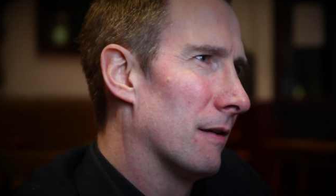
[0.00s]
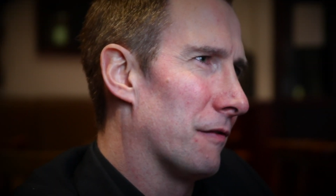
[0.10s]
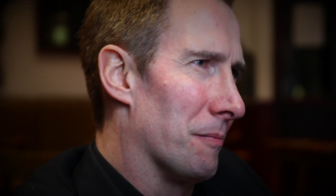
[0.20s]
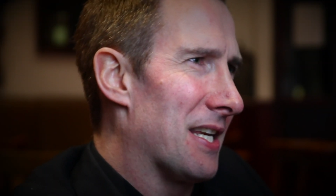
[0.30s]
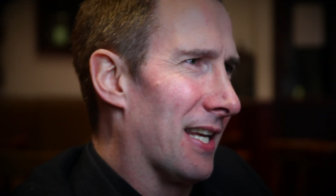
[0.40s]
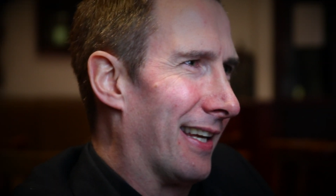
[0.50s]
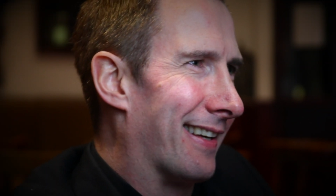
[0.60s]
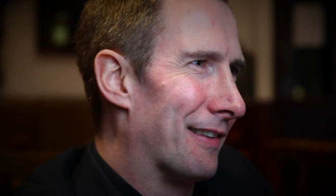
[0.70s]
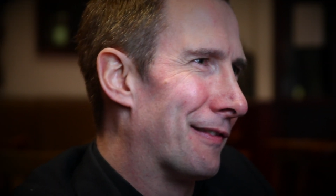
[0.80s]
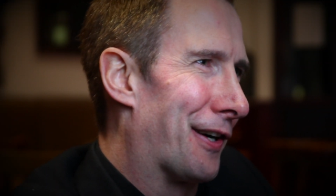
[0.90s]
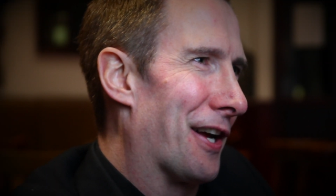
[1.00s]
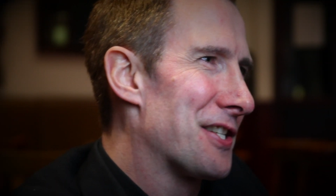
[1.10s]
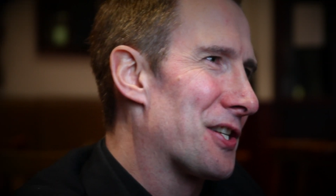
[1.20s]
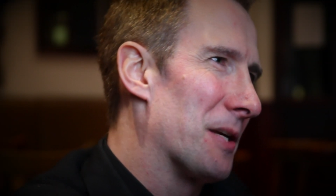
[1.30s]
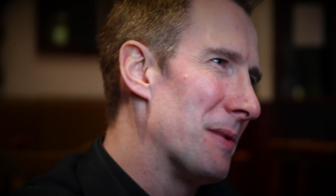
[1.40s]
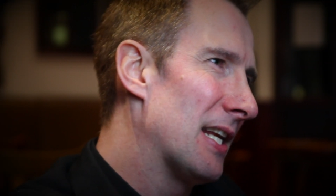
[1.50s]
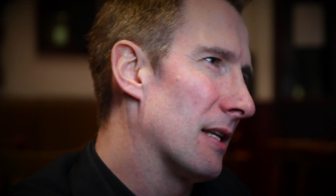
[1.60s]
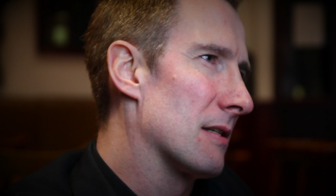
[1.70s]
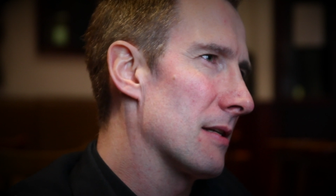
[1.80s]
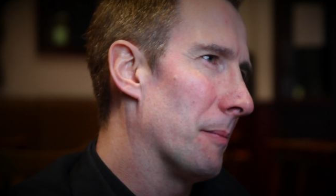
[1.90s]
For me, for us as
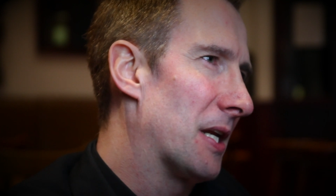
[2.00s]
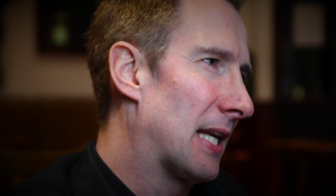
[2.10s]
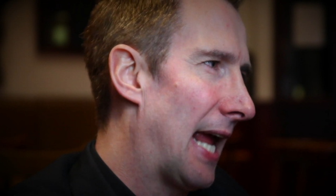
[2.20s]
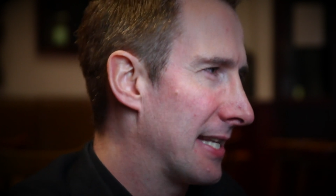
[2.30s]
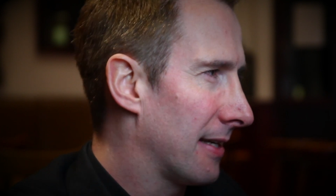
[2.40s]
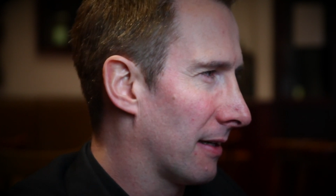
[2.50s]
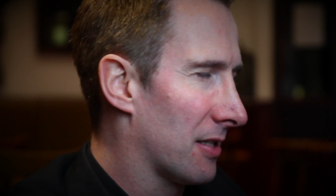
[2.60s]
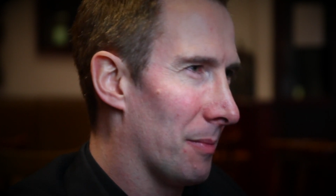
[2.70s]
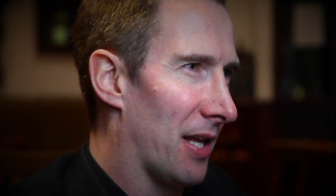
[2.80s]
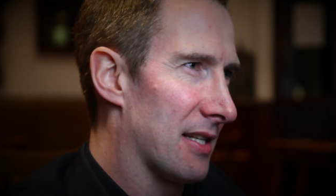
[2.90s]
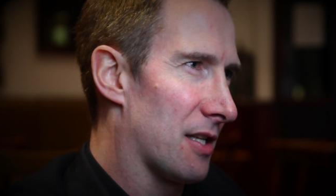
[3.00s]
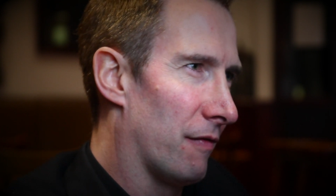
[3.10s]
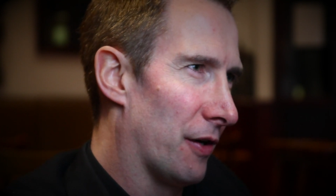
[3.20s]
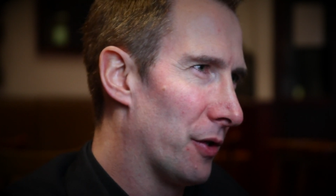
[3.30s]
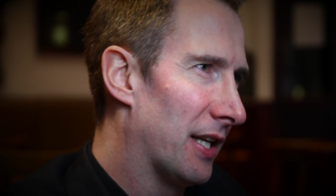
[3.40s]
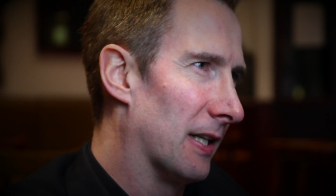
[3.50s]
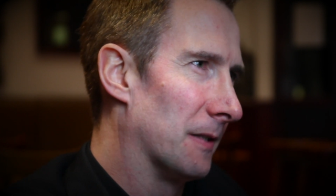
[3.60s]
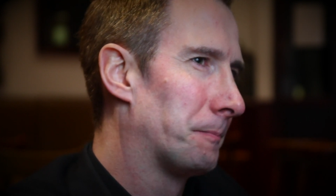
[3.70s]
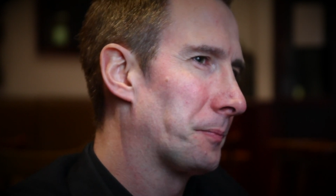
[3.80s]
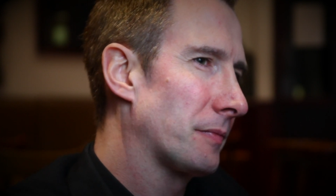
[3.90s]
comedians, getting some of that stuff out there
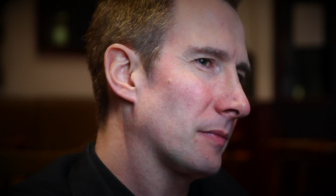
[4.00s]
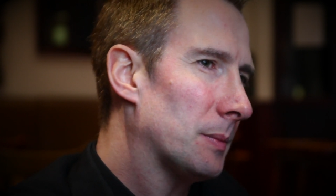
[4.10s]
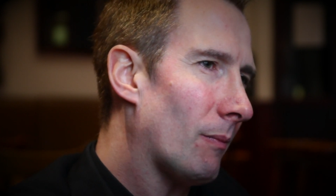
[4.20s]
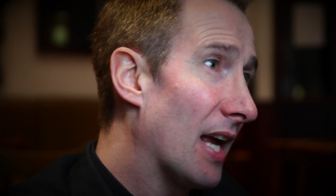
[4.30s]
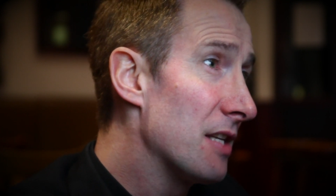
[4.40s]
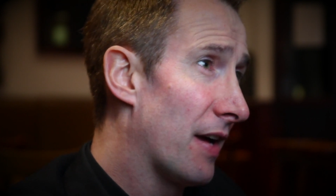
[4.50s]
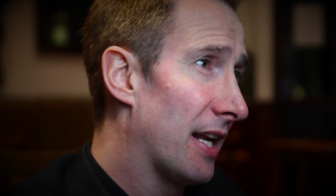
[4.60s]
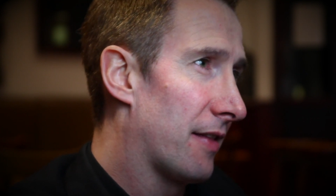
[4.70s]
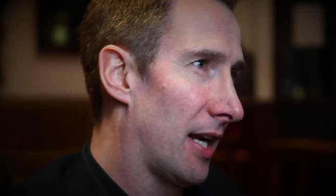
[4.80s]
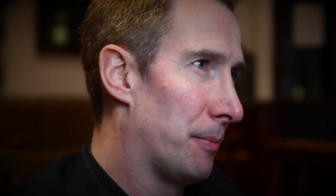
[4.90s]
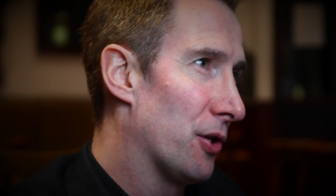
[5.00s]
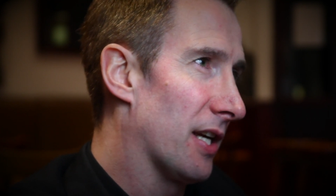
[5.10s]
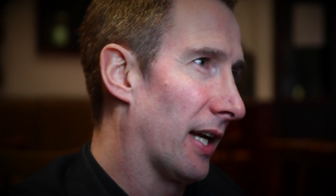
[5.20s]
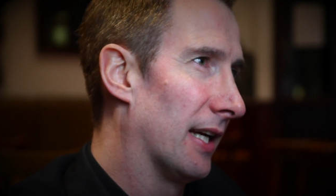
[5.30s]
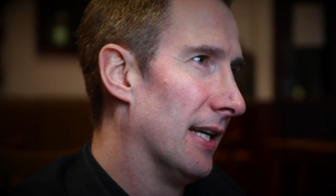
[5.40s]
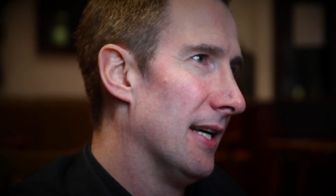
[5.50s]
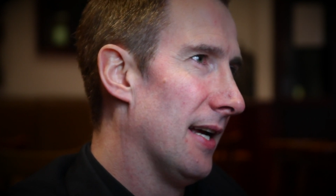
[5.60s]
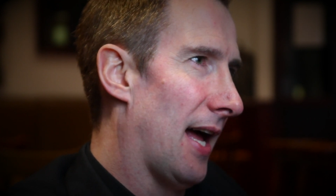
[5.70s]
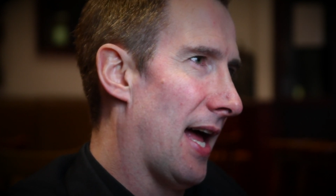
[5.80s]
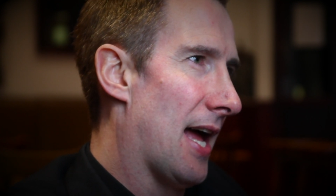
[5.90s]
is very therapeutic
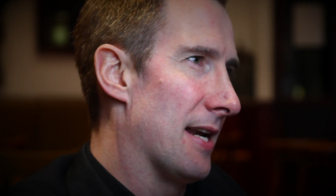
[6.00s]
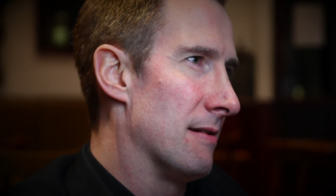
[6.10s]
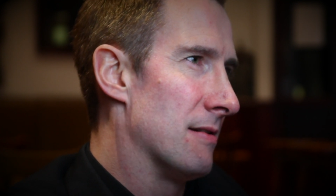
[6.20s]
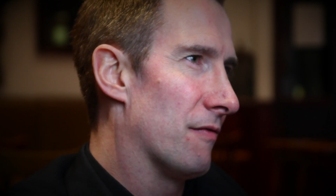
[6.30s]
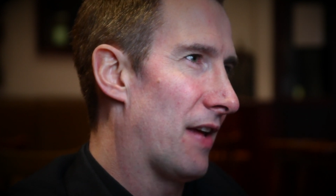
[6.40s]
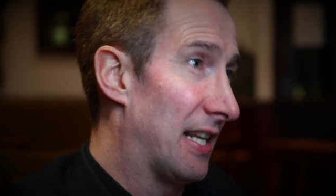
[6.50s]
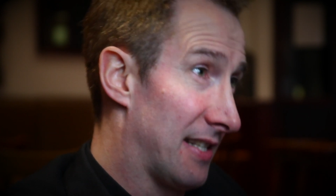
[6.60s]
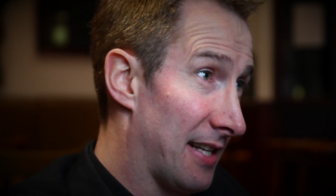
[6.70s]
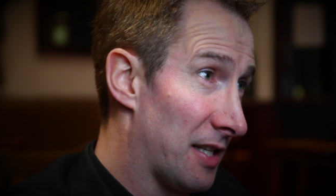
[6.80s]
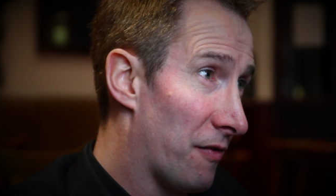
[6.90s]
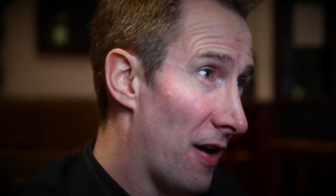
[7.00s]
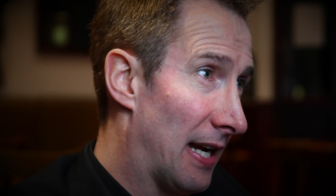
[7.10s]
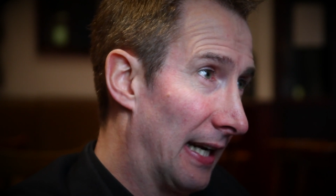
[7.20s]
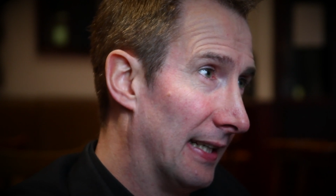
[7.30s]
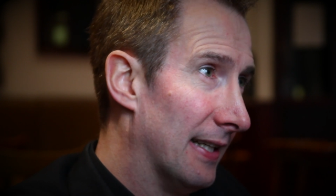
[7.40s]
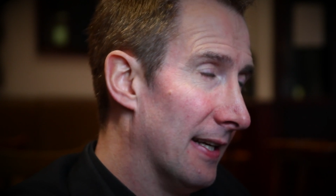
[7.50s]
and very satisfying.